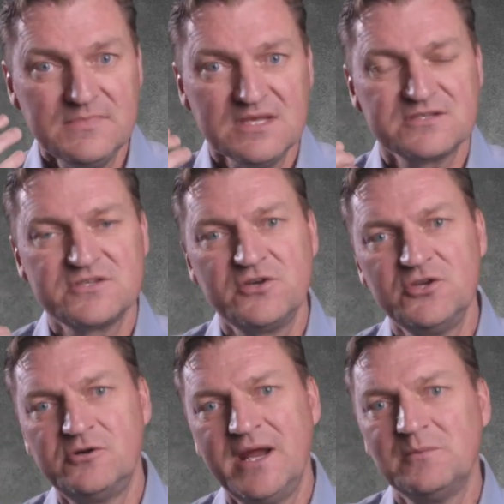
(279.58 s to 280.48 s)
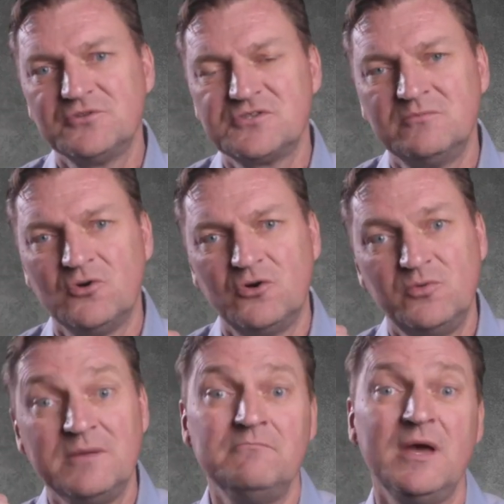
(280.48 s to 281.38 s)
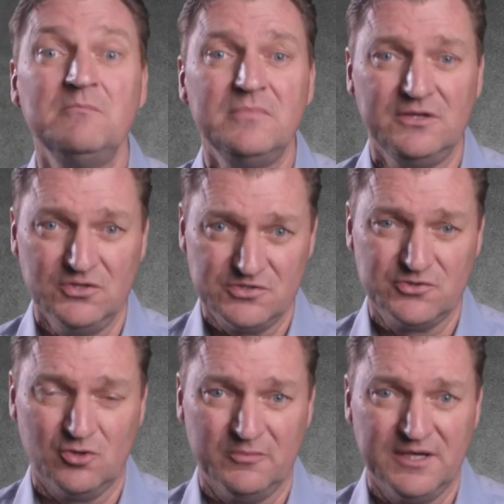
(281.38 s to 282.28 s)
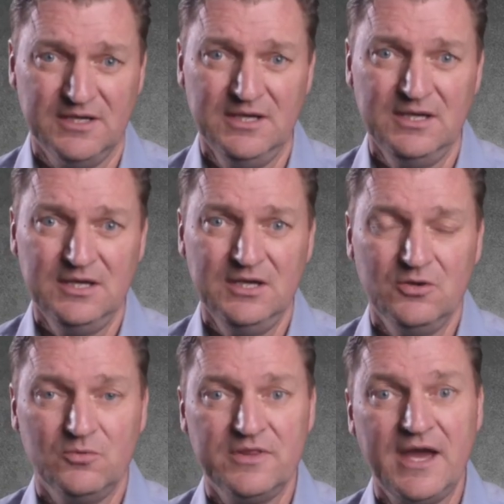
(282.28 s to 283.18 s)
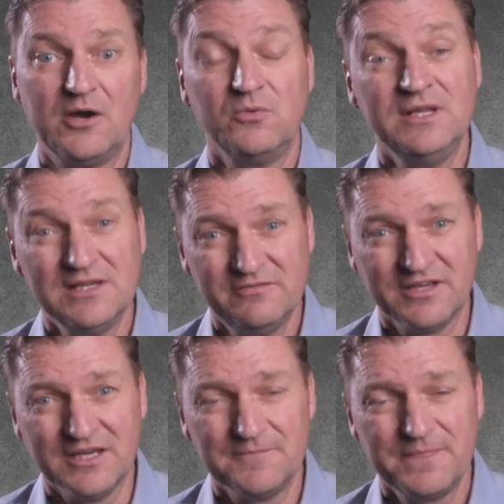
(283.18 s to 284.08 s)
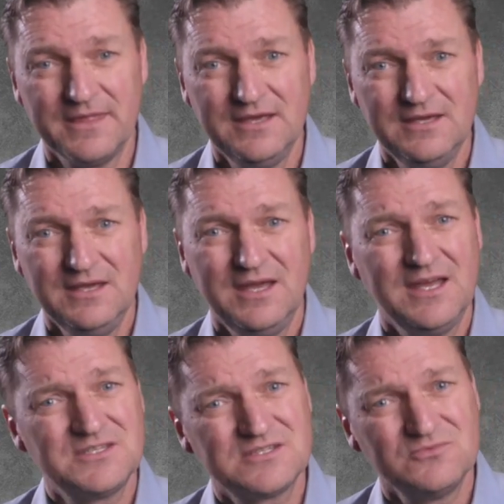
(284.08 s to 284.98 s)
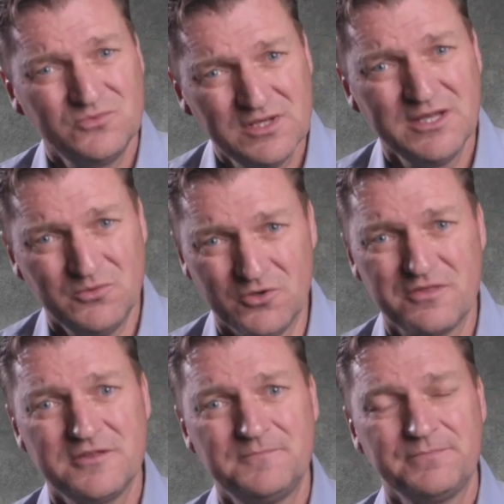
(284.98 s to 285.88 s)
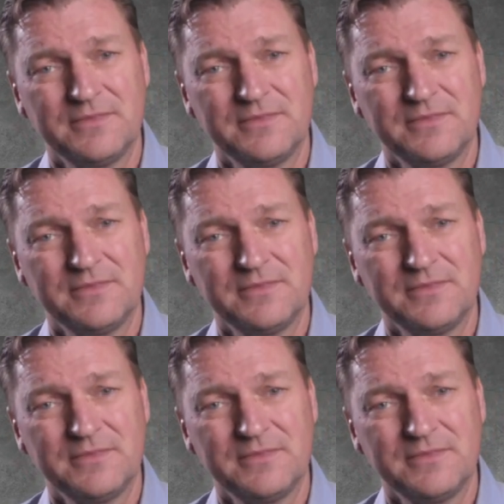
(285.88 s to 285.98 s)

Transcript: so you're able to more remember your trauma without reliving it. It's really worth it.